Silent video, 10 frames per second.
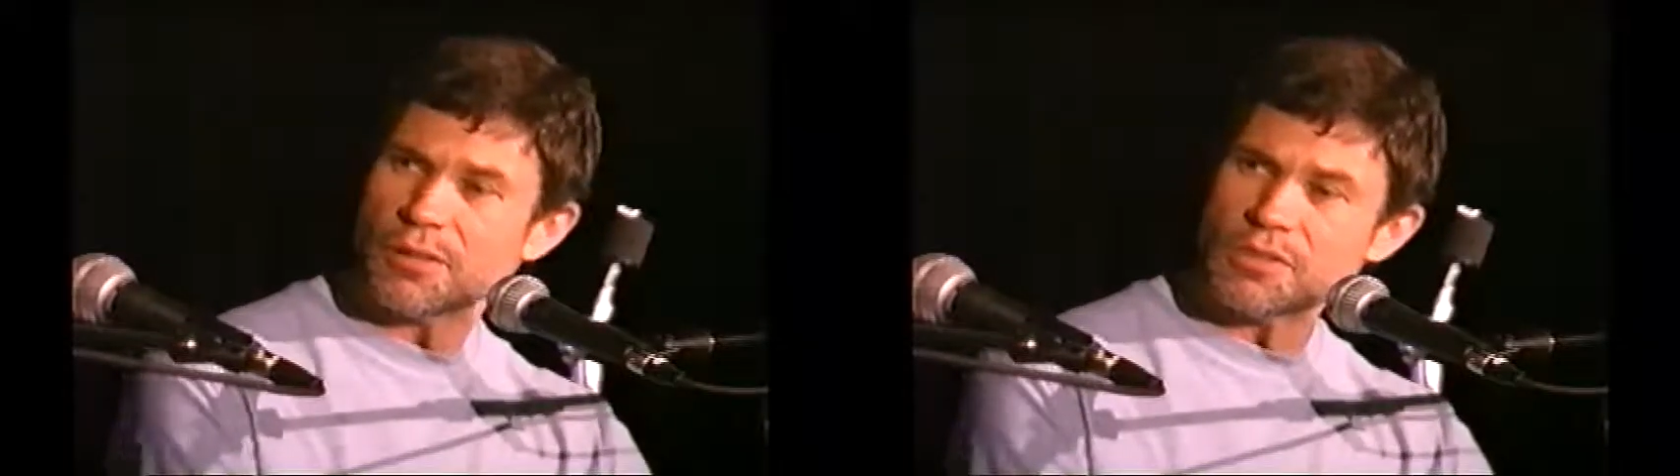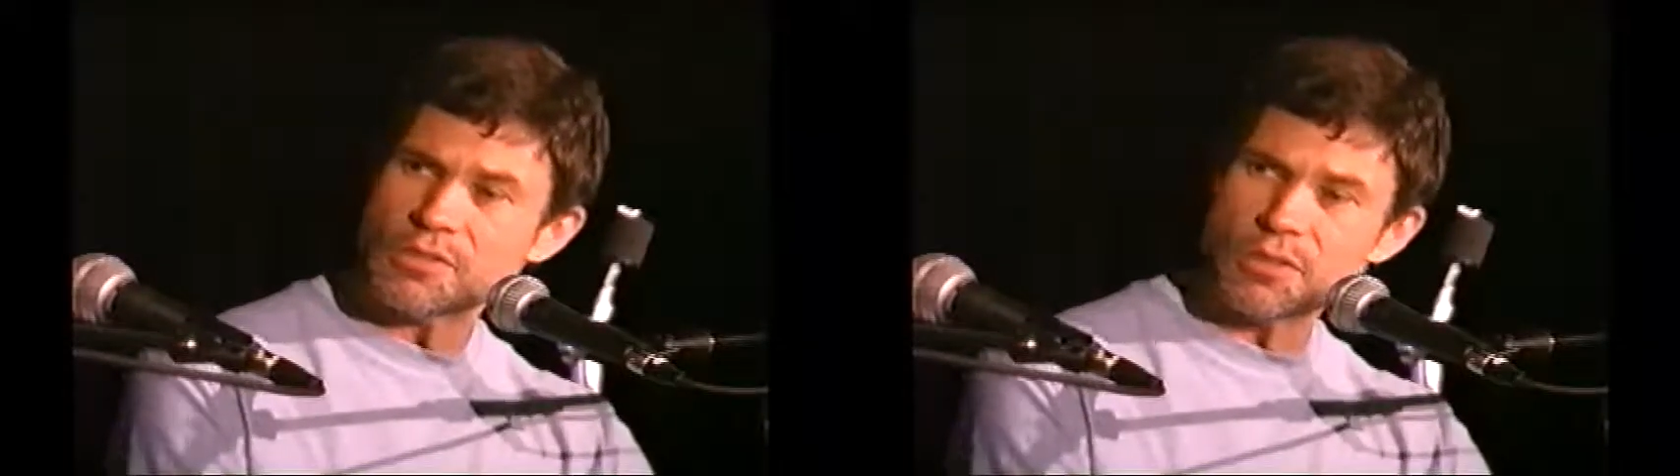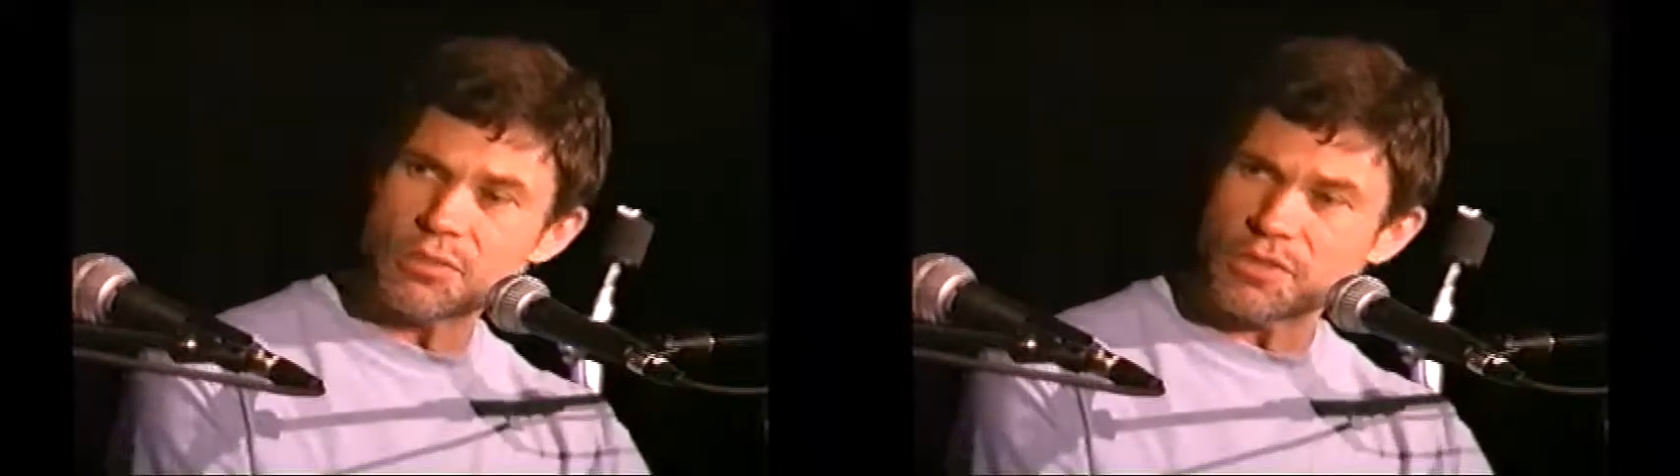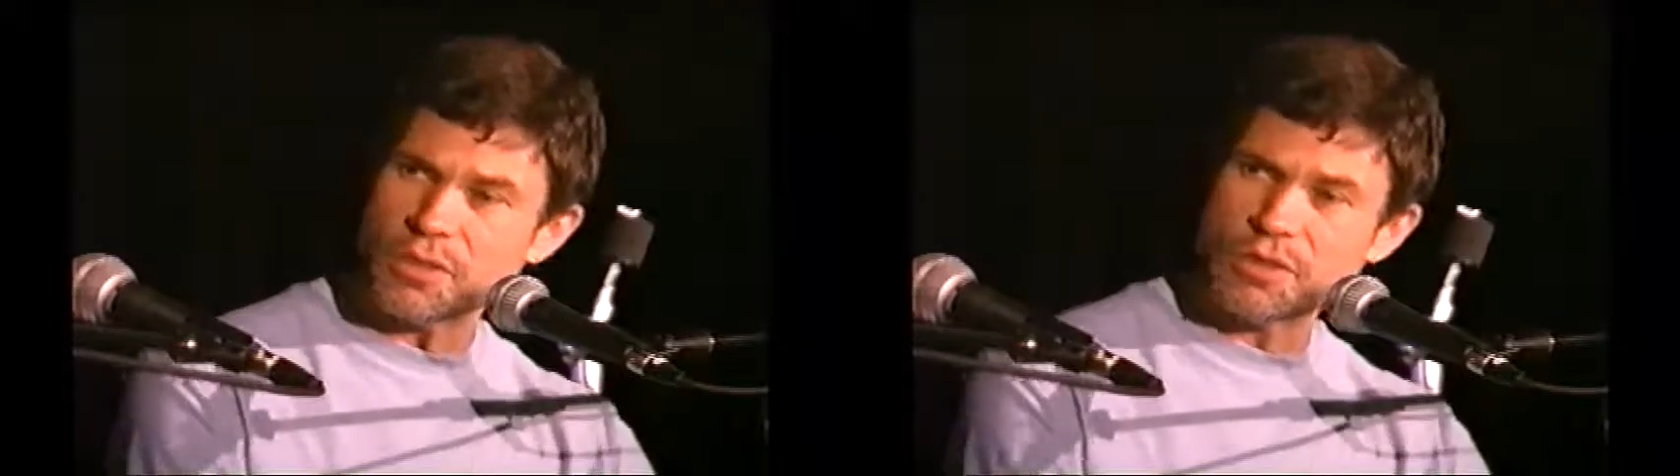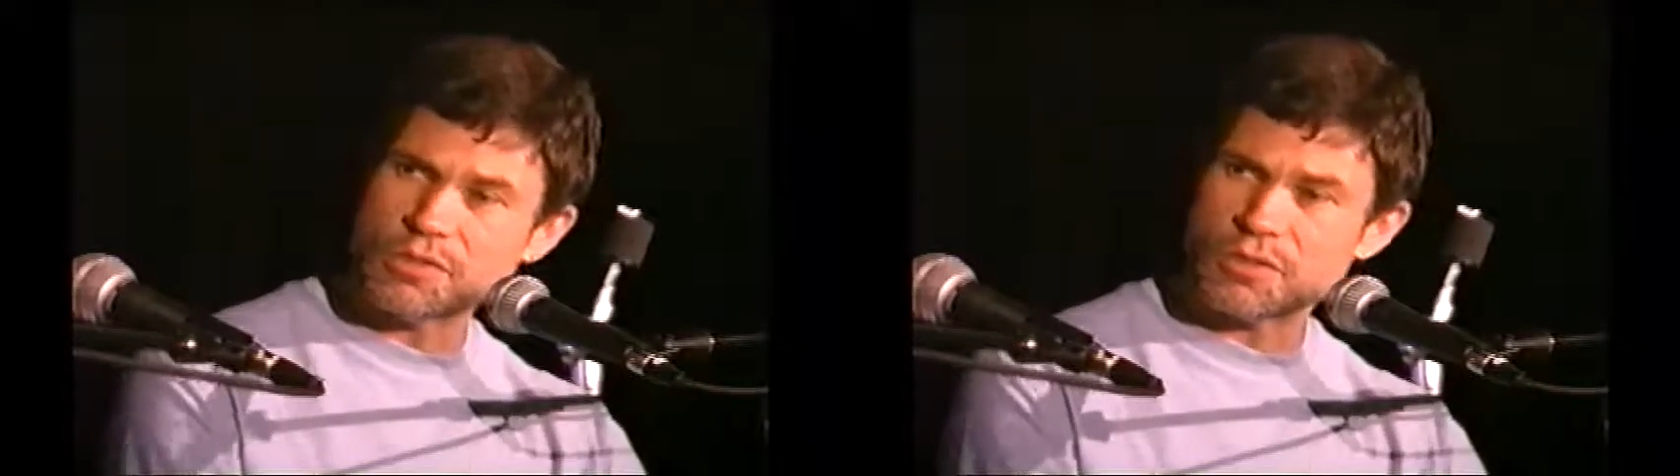
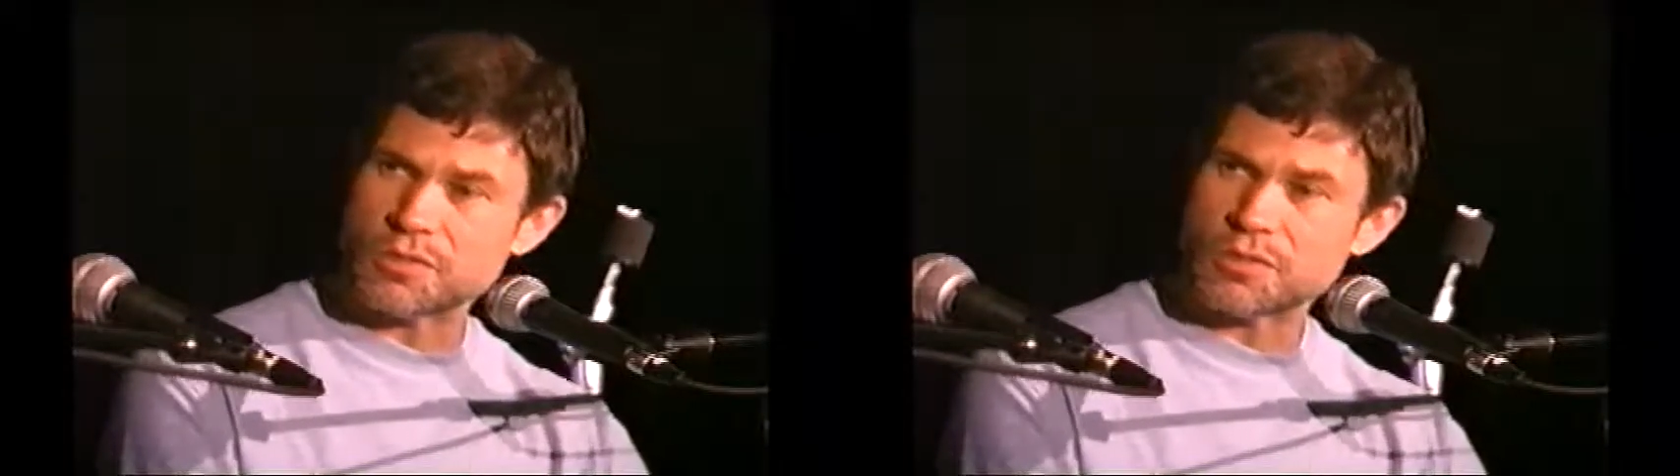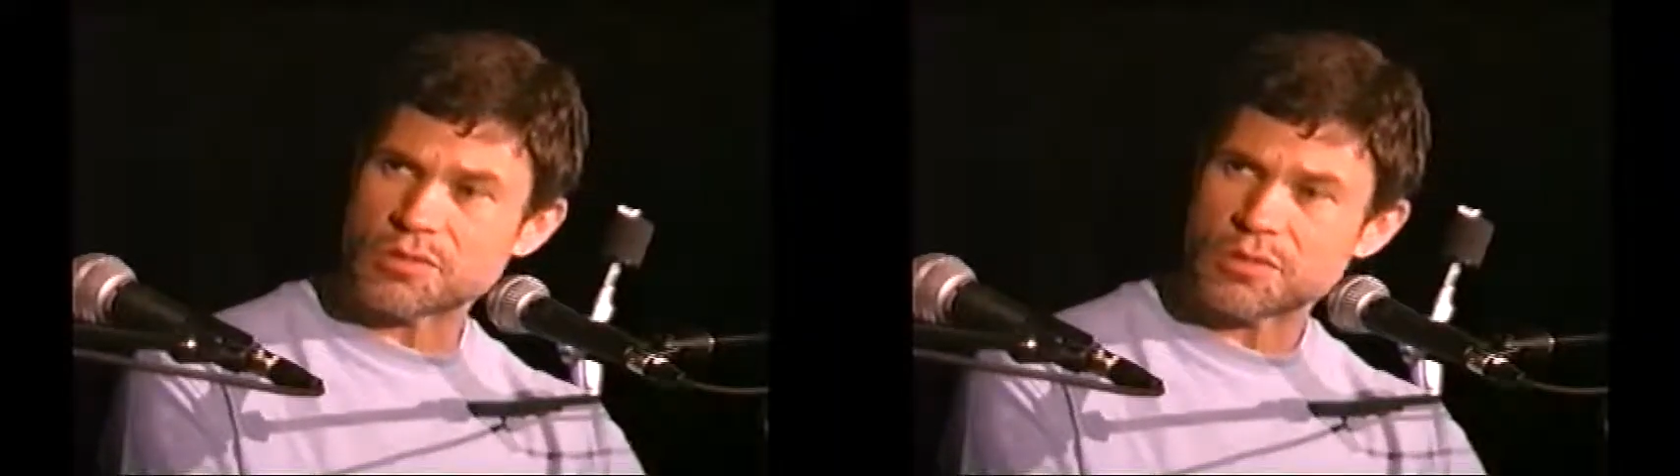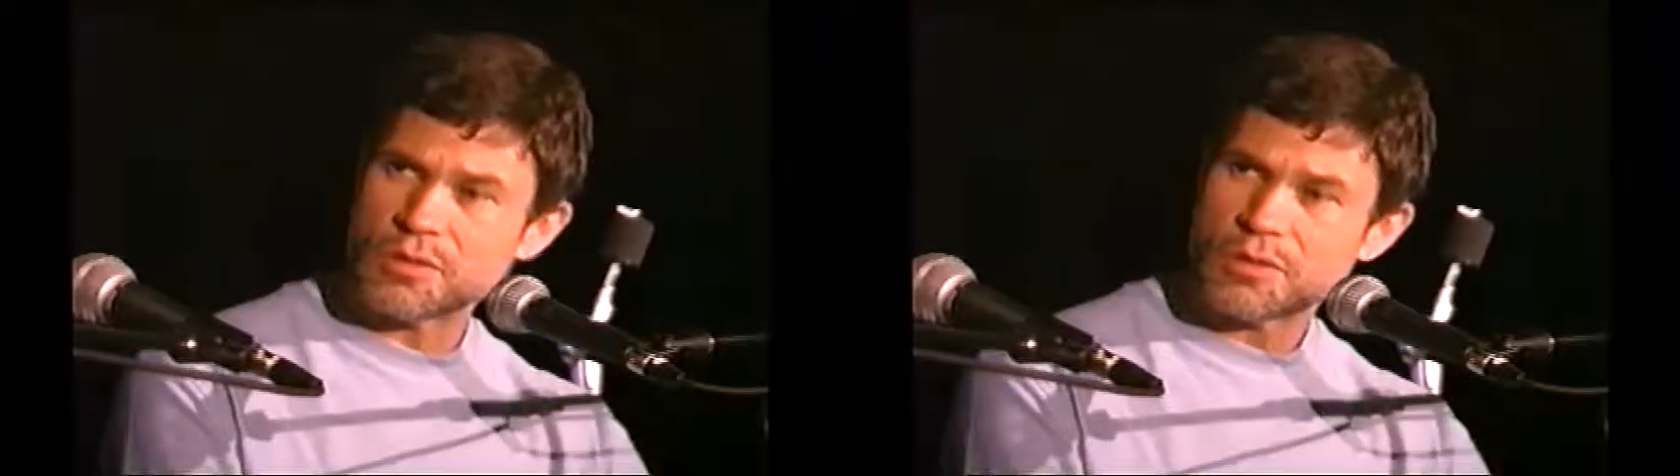associations.